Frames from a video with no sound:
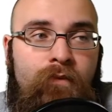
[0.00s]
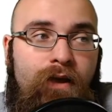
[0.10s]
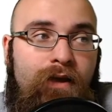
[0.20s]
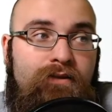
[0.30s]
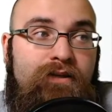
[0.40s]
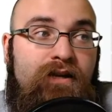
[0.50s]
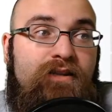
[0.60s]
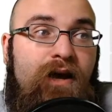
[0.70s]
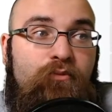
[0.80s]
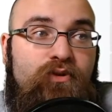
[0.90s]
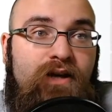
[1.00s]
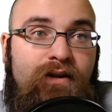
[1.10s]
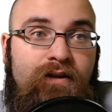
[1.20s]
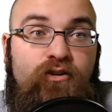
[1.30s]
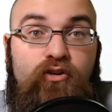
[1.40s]
And to get a top three
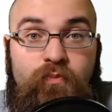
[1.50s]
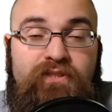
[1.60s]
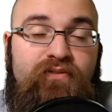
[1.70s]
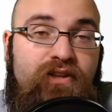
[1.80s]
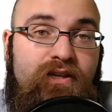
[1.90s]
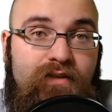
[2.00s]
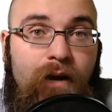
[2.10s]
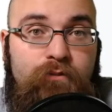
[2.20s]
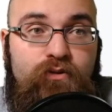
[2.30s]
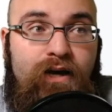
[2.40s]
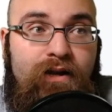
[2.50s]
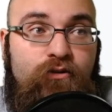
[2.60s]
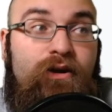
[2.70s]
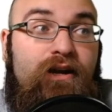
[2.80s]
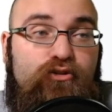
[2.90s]
tight end, or specifically a top two tight end,
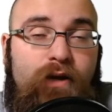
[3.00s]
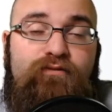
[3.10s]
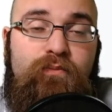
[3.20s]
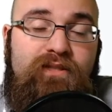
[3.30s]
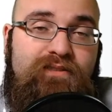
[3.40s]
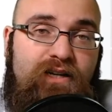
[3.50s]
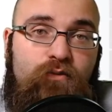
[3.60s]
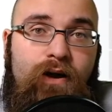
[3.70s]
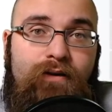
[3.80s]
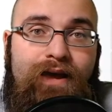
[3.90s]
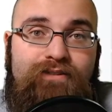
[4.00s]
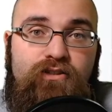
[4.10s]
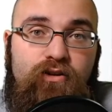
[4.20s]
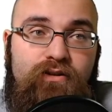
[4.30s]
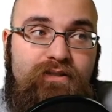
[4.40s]
you got to draft him in the second round as it
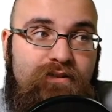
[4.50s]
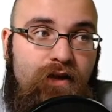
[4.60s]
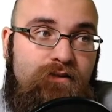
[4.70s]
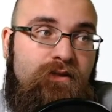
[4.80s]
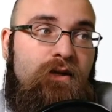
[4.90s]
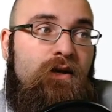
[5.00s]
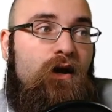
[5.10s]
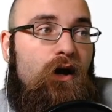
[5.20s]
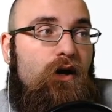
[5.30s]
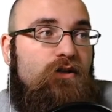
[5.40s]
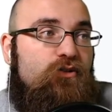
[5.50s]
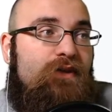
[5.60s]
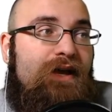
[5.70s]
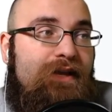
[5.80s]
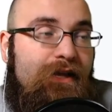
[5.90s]
currently stands. So in
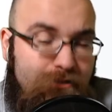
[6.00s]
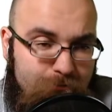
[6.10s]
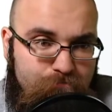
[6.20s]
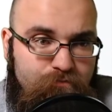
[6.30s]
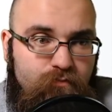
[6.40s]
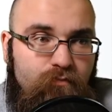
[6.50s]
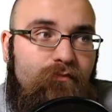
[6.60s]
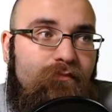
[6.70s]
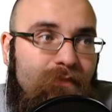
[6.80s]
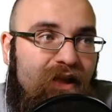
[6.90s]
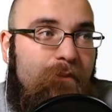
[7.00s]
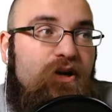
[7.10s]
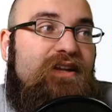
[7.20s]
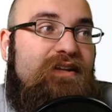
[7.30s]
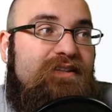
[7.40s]
that case, I'm
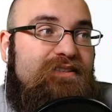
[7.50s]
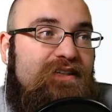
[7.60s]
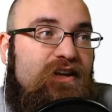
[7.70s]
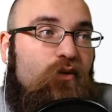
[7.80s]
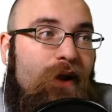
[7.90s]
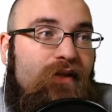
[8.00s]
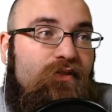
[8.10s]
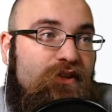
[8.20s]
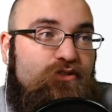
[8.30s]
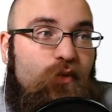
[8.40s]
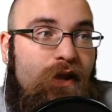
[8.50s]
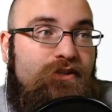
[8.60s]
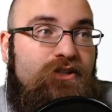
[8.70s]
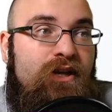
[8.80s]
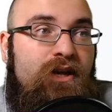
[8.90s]
going to need to sit around this
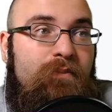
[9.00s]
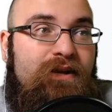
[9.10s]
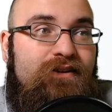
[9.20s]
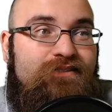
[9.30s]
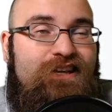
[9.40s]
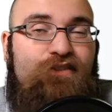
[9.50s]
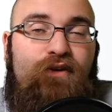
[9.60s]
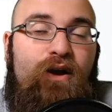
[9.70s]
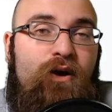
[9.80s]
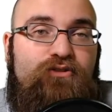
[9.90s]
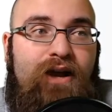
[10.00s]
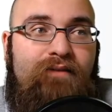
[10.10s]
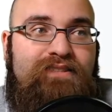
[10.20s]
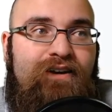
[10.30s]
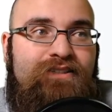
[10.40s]
range, because if I want
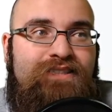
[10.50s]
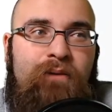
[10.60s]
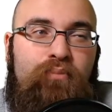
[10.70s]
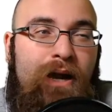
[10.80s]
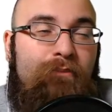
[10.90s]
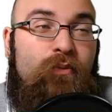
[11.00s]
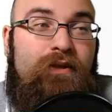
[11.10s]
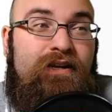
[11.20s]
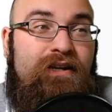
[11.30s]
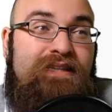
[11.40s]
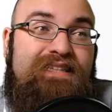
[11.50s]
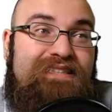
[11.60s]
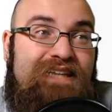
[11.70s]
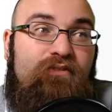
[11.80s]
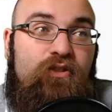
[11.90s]
Travis Kelce, I'm probably going to need the
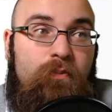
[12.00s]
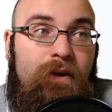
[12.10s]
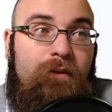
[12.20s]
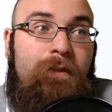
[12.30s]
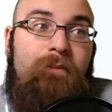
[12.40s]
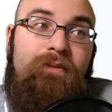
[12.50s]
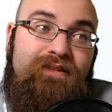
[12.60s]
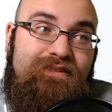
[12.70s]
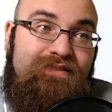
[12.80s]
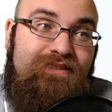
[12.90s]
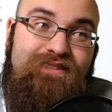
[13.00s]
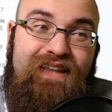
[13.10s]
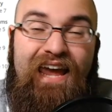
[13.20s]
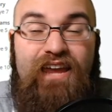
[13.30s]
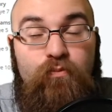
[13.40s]
seventh pick, maybe the
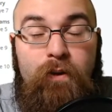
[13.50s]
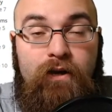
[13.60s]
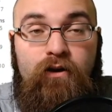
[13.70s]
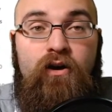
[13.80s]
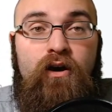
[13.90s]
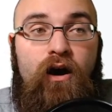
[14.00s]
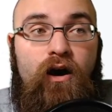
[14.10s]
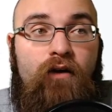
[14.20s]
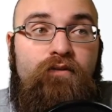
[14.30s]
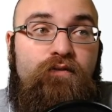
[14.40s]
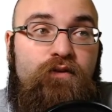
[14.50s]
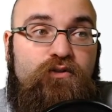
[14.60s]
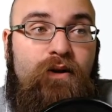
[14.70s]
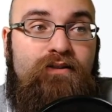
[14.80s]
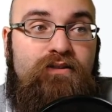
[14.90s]
eighth pick of the
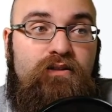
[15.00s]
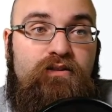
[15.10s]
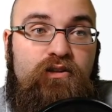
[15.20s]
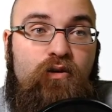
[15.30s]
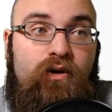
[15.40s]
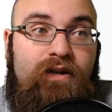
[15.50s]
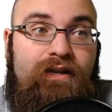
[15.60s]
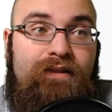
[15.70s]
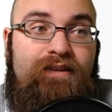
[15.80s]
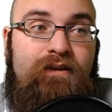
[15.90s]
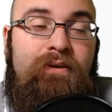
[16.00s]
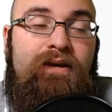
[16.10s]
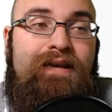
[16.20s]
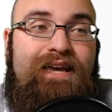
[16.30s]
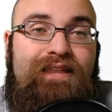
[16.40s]
first round to in order to get him
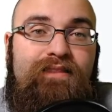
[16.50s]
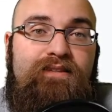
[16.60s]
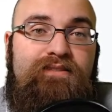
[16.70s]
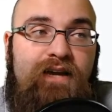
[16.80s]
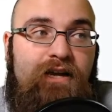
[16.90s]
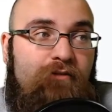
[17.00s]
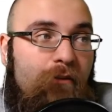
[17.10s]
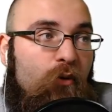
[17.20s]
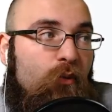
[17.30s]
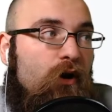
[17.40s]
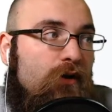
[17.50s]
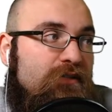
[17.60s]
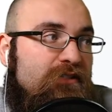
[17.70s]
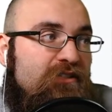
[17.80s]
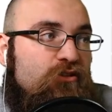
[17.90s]
in the second round. But
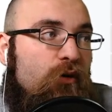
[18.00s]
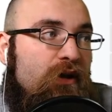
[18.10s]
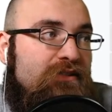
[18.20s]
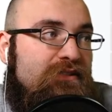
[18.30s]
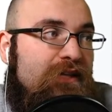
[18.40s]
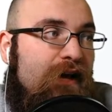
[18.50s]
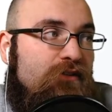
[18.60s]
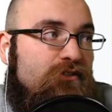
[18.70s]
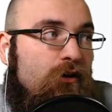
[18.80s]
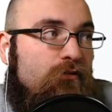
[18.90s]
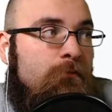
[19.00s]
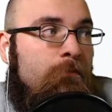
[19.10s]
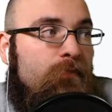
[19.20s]
regardless, let's go ahead and see how this goes.